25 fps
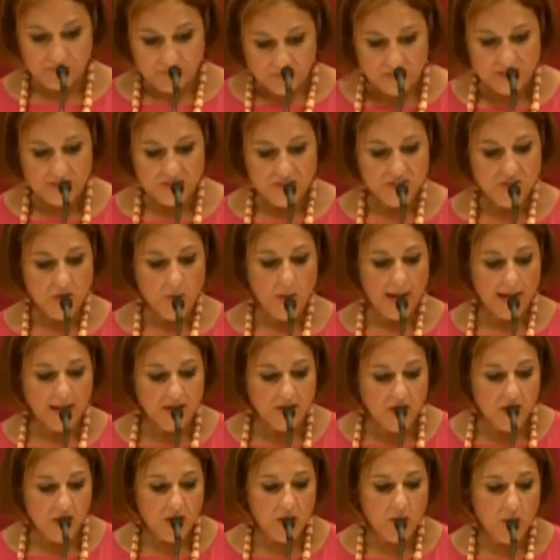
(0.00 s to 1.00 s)
So I
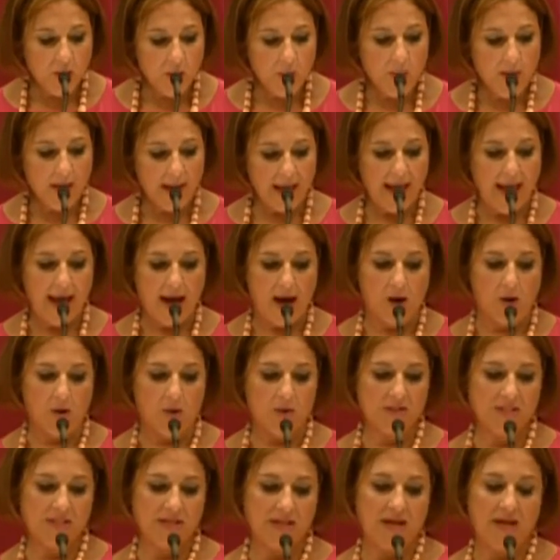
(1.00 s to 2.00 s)
go
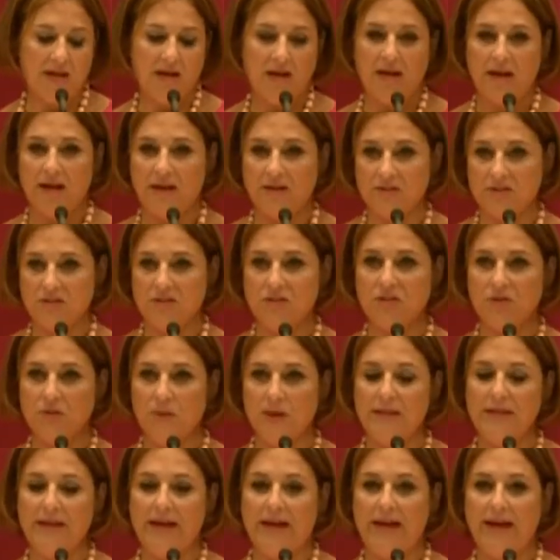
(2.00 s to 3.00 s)
out to
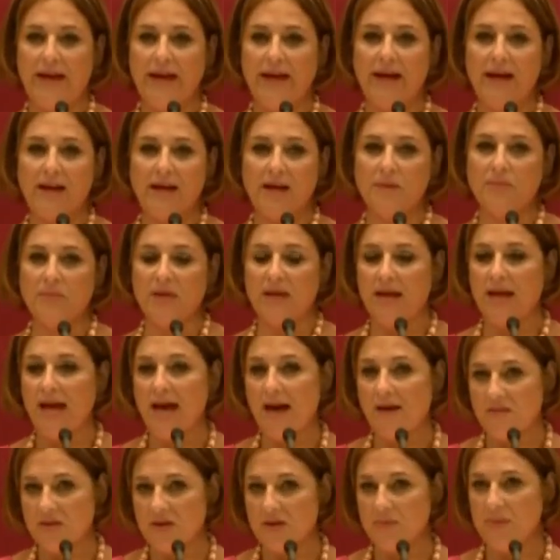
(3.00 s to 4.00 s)
L A and I'm like
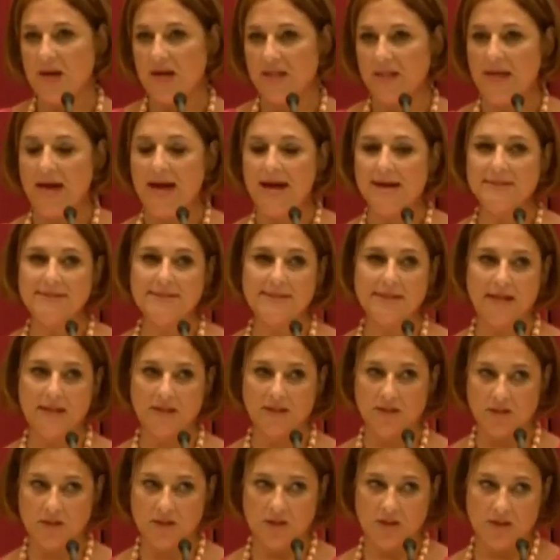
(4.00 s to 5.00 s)
having my last like
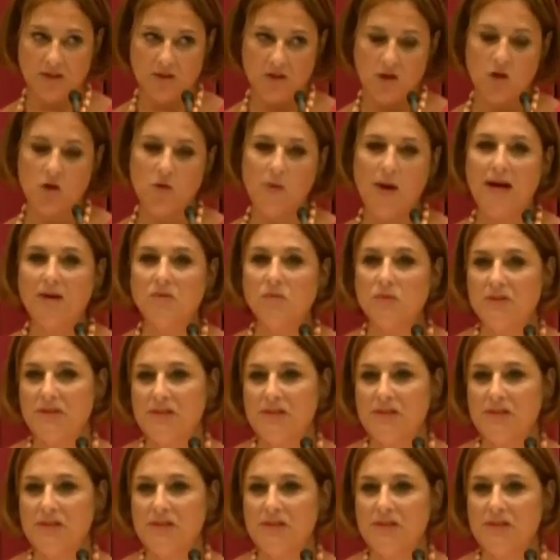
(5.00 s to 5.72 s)
little go around with the